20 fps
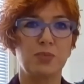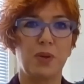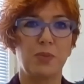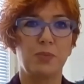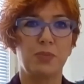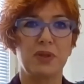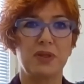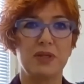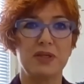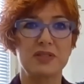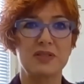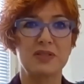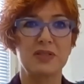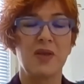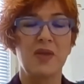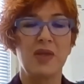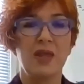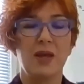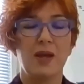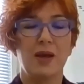populist.
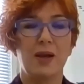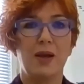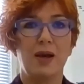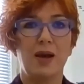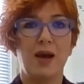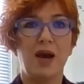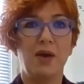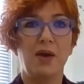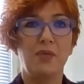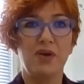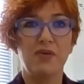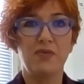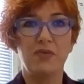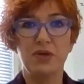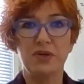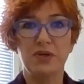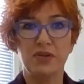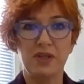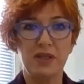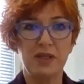
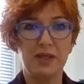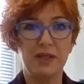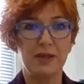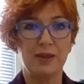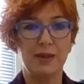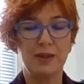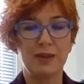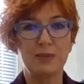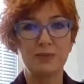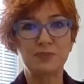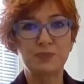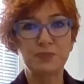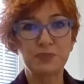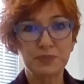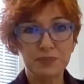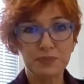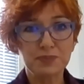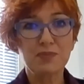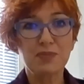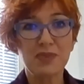However, the
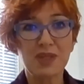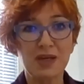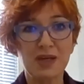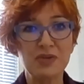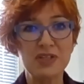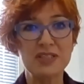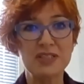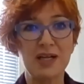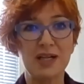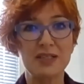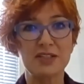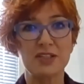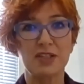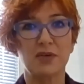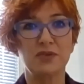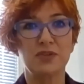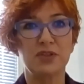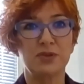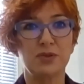results of the